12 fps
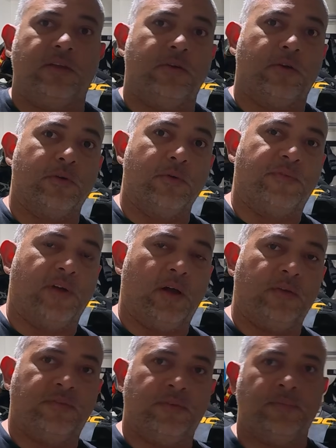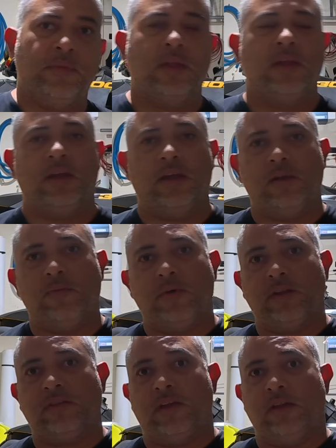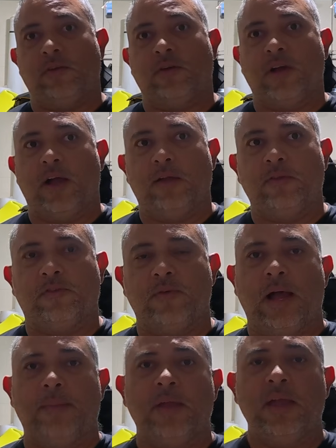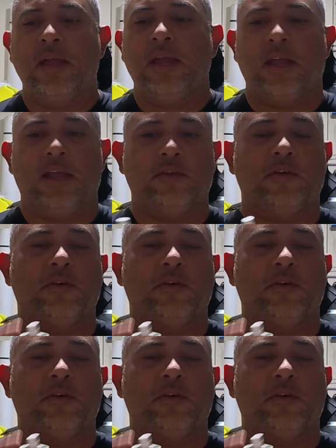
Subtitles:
your Goof Off and you wanna take your cotton swab and you're